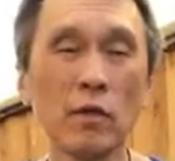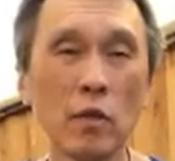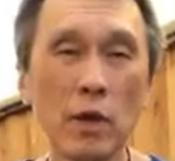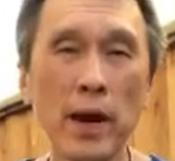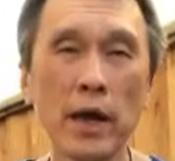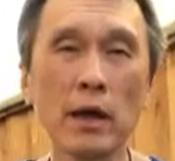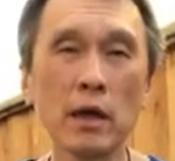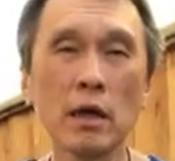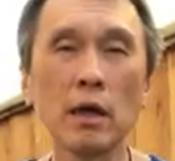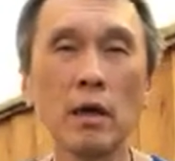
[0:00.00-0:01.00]
we
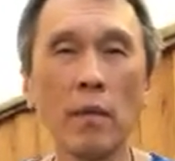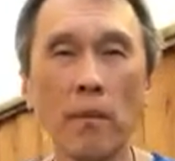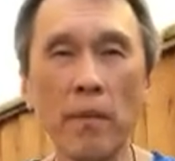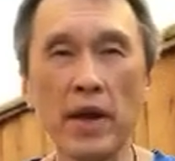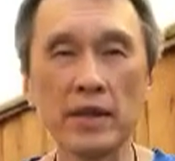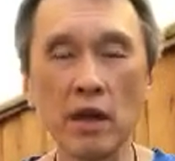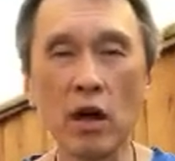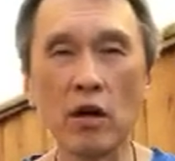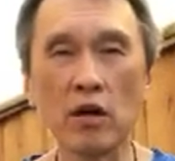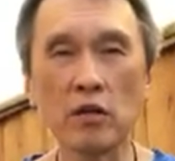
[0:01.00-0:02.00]
better based
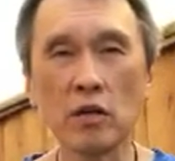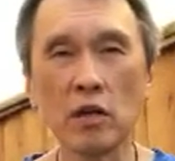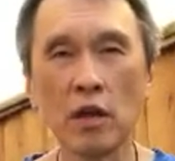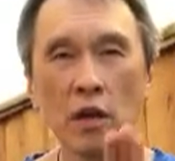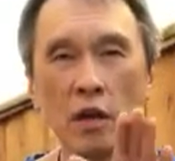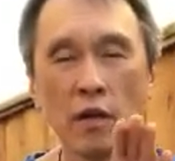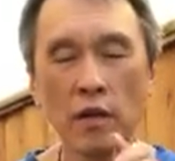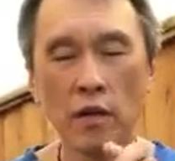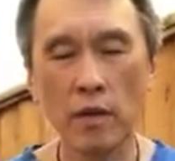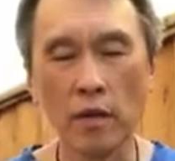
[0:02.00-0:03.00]
on
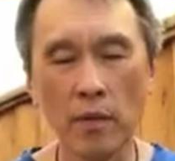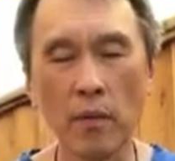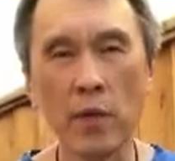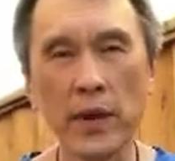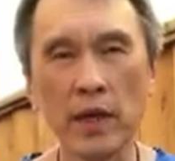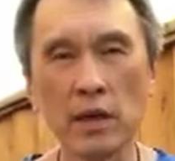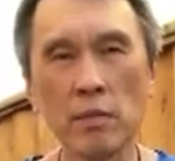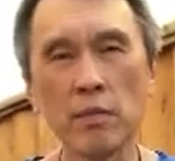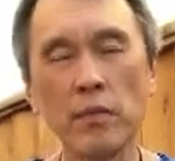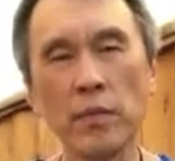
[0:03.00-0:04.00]

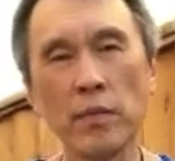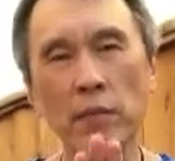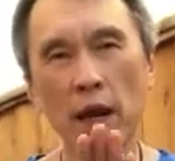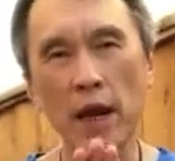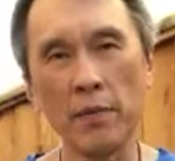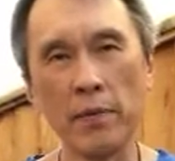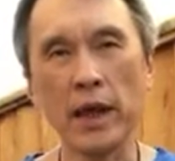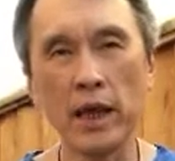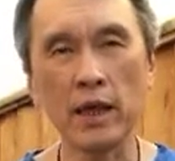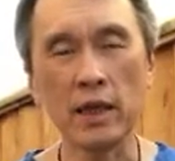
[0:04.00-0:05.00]
momentum and
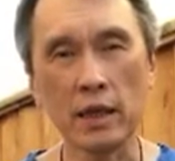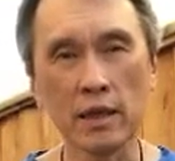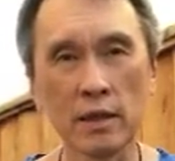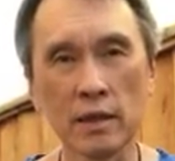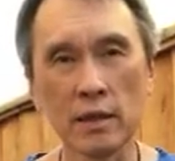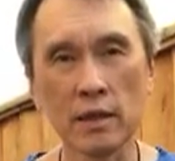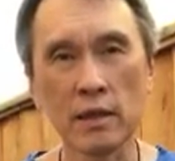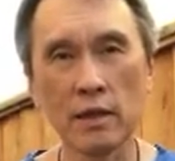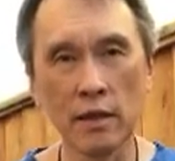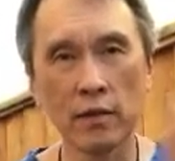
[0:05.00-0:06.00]
mechanics.
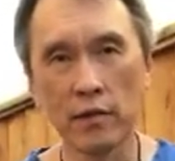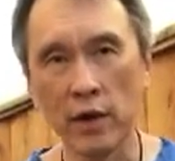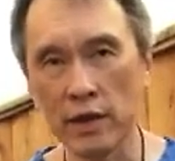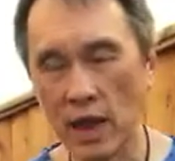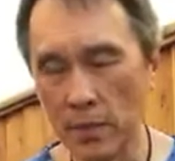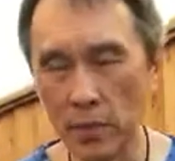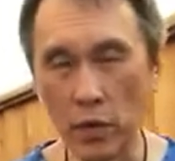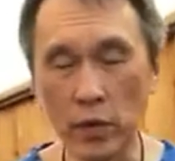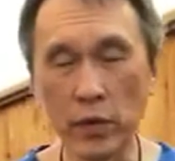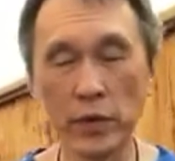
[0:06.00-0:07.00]
For
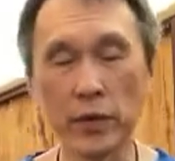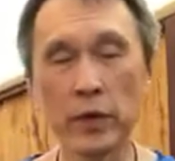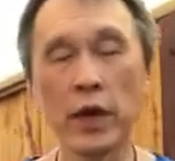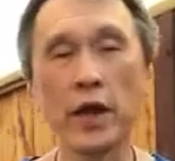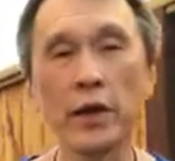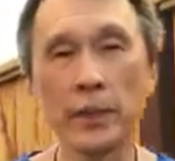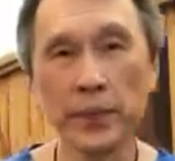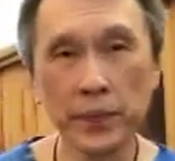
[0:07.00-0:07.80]
example, okay,